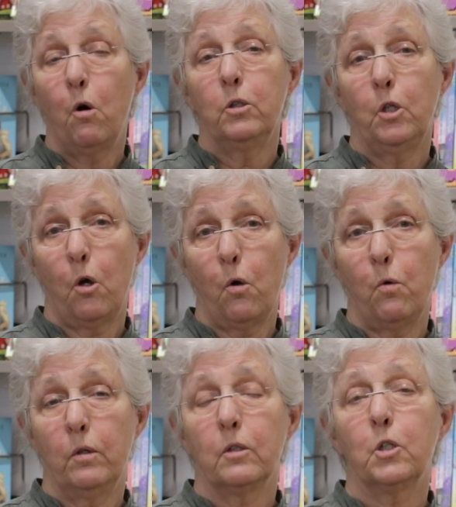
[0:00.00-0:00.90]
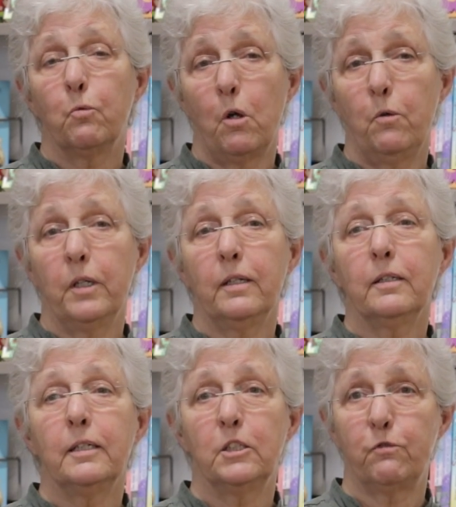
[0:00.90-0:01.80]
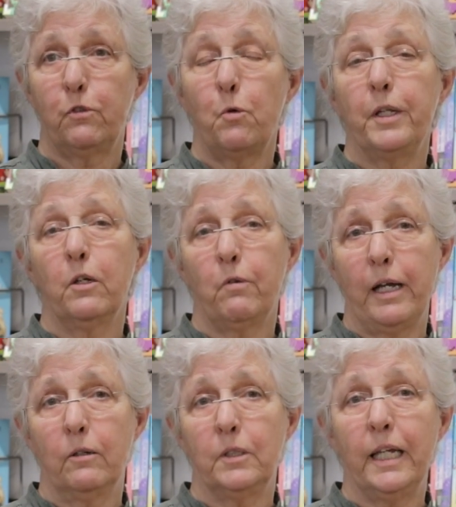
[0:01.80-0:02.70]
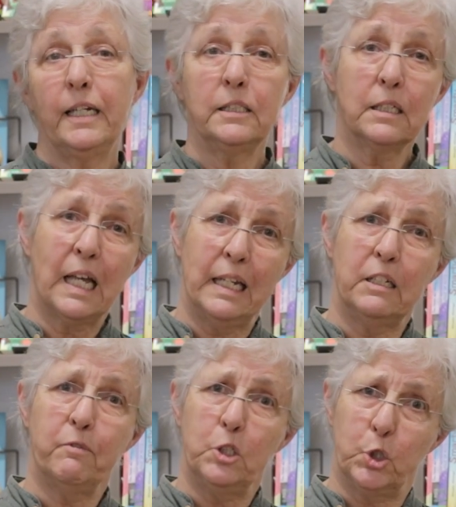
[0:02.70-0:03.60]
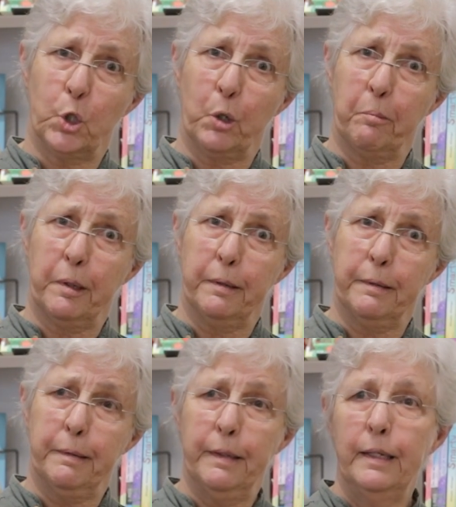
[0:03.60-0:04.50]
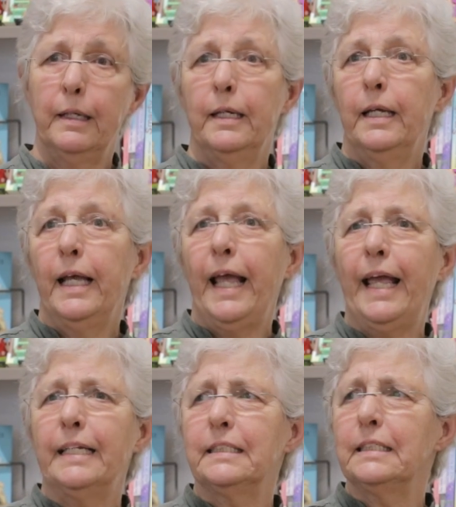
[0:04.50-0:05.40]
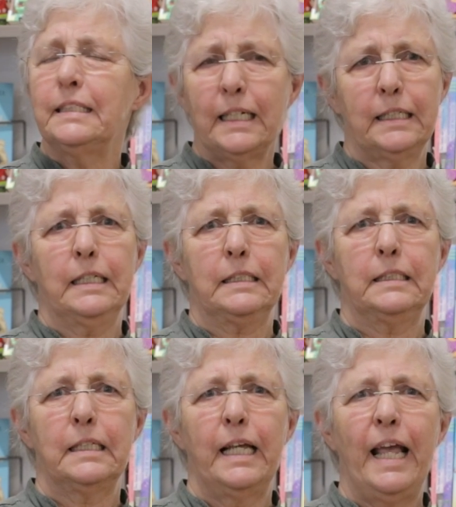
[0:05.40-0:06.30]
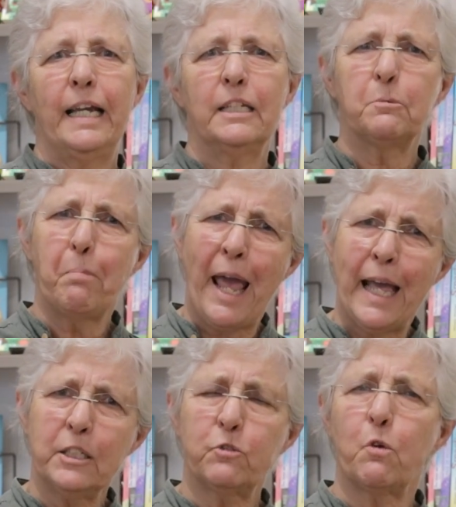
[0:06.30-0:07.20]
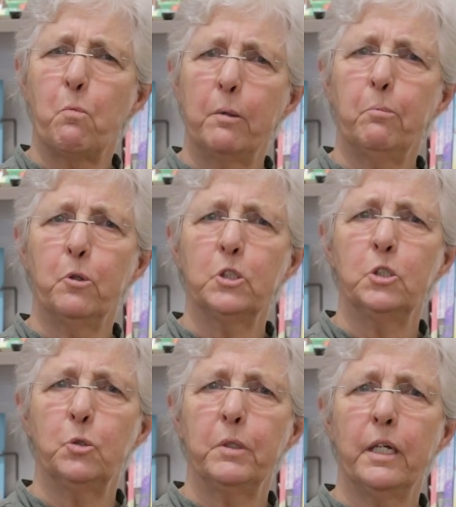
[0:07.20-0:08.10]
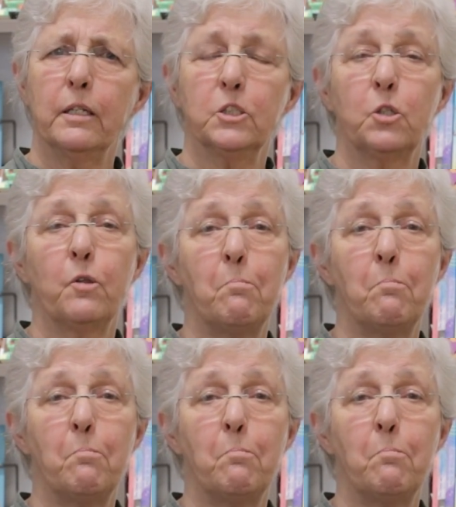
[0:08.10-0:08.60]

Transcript: all know Corona is floating around, and it's a kind of a germ. And it's a sickness, and it's passed from one person to another. So the